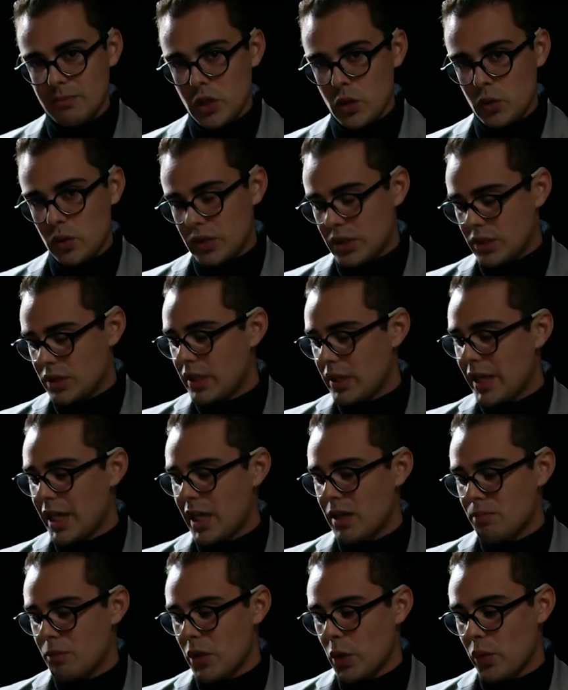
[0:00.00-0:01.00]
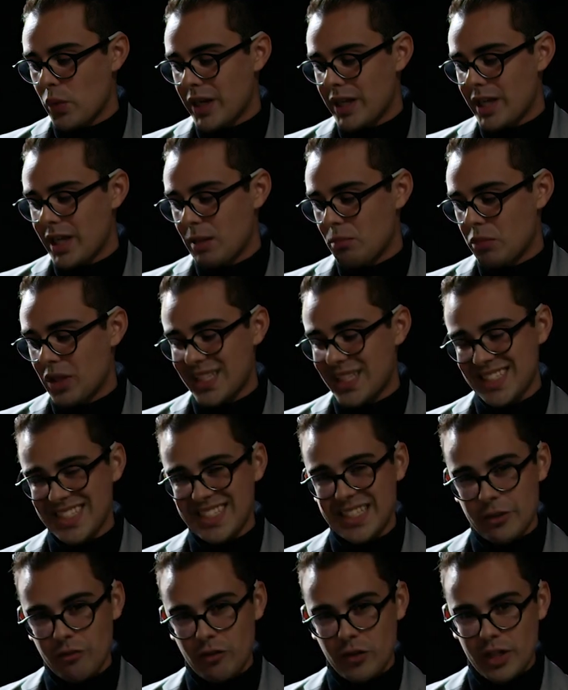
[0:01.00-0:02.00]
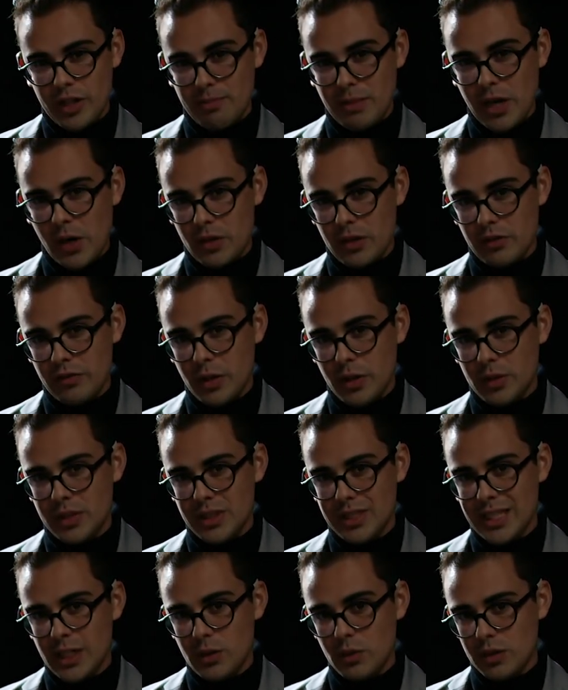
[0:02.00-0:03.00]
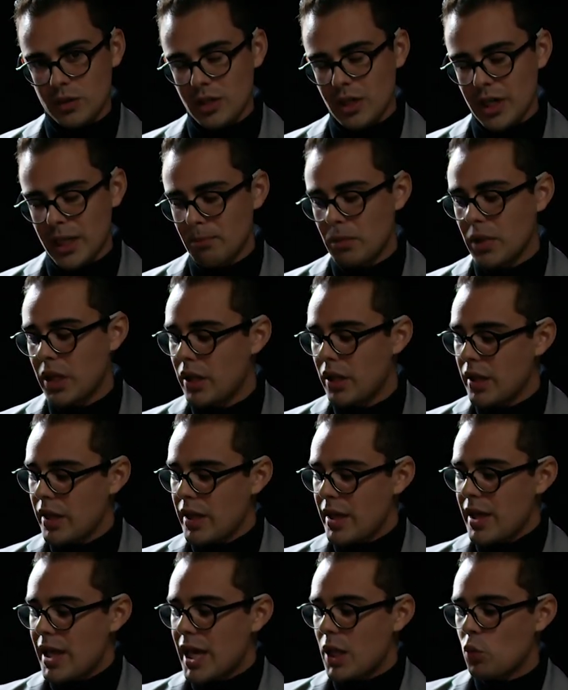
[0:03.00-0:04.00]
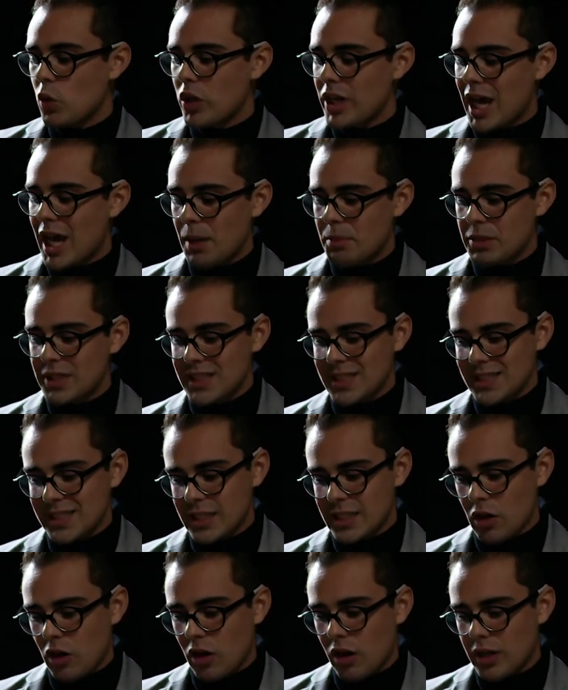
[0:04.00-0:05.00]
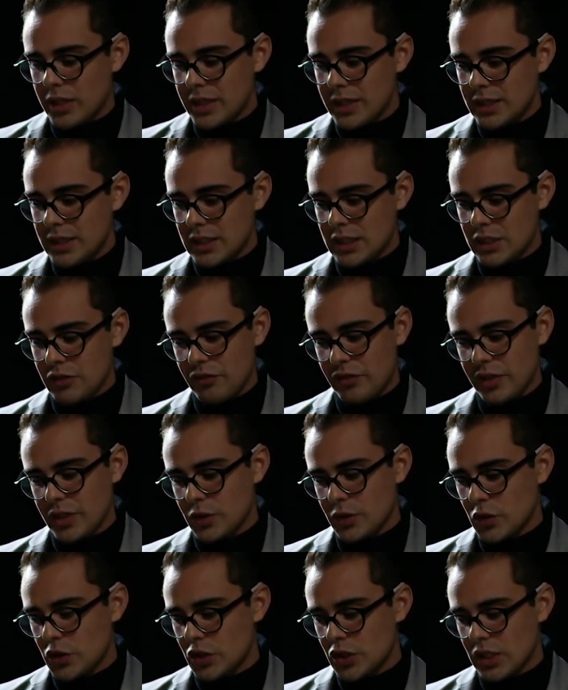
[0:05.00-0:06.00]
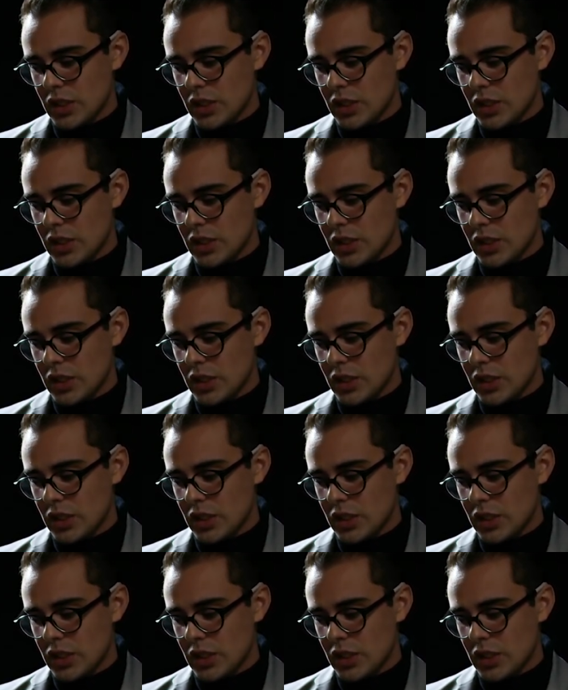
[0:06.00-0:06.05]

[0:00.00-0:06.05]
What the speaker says: notes and my right hand plays a different amount of notes in equal time. And what happens is the audience feels